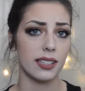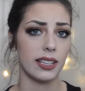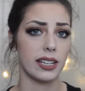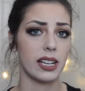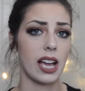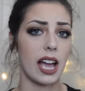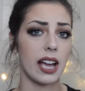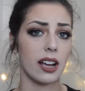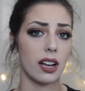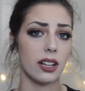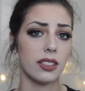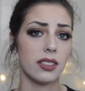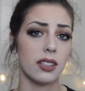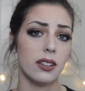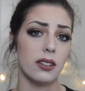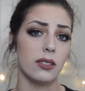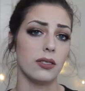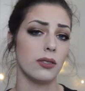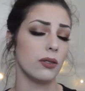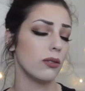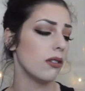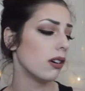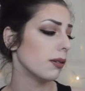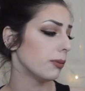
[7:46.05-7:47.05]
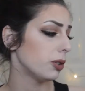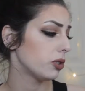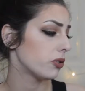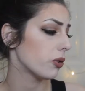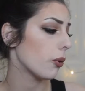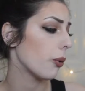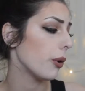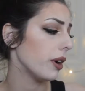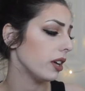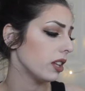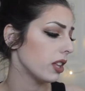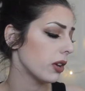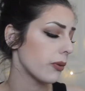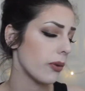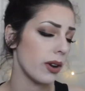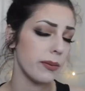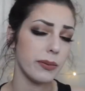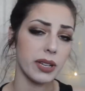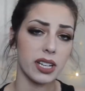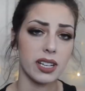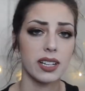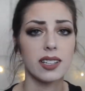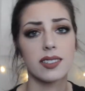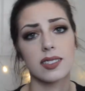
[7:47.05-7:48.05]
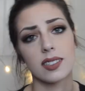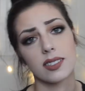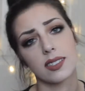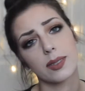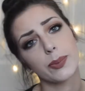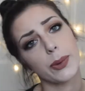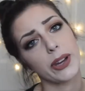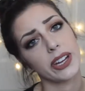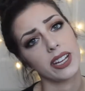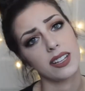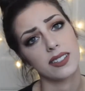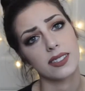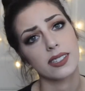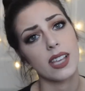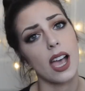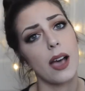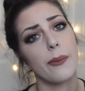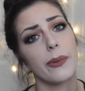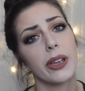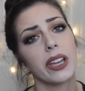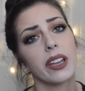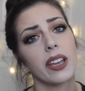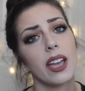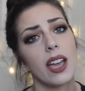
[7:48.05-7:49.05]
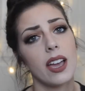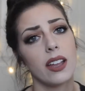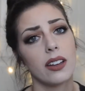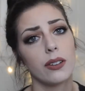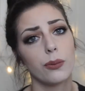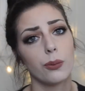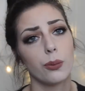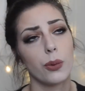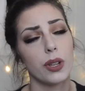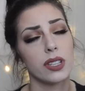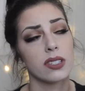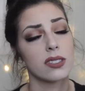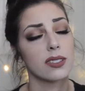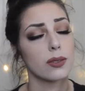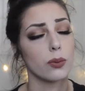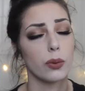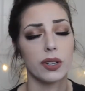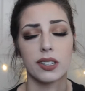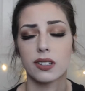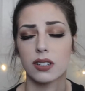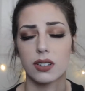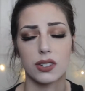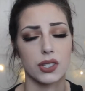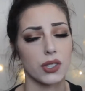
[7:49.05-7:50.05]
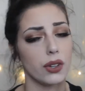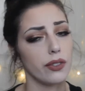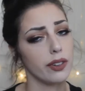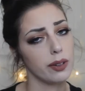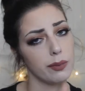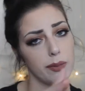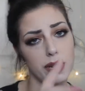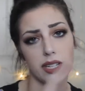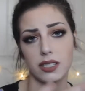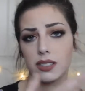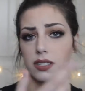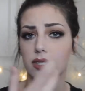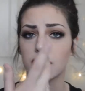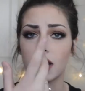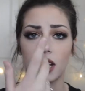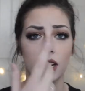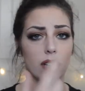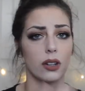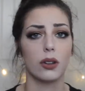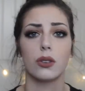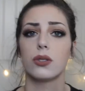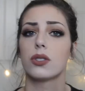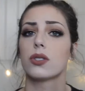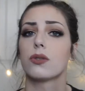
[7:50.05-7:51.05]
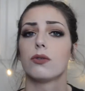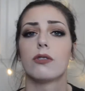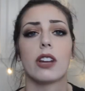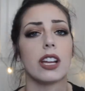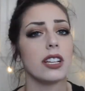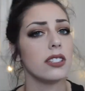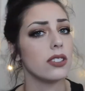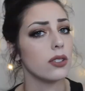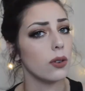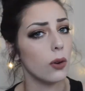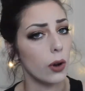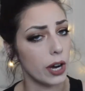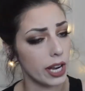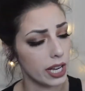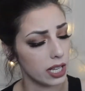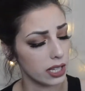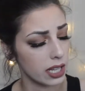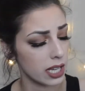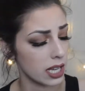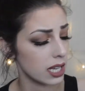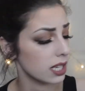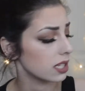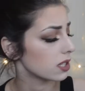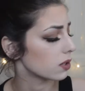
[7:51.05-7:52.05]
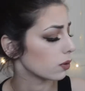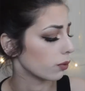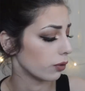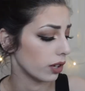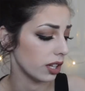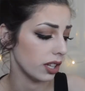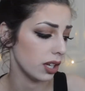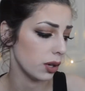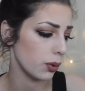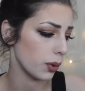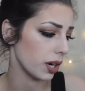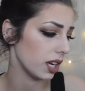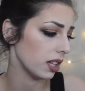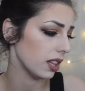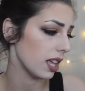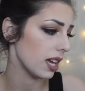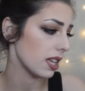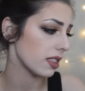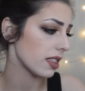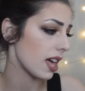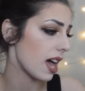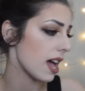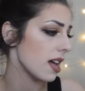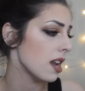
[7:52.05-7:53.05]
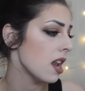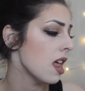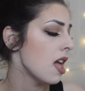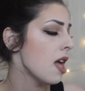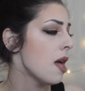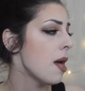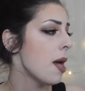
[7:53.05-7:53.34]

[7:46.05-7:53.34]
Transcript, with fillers: Like, I got the normal to oily one because spring is coming, and once winter's over, my skin goes right to oily. It's really weird like that.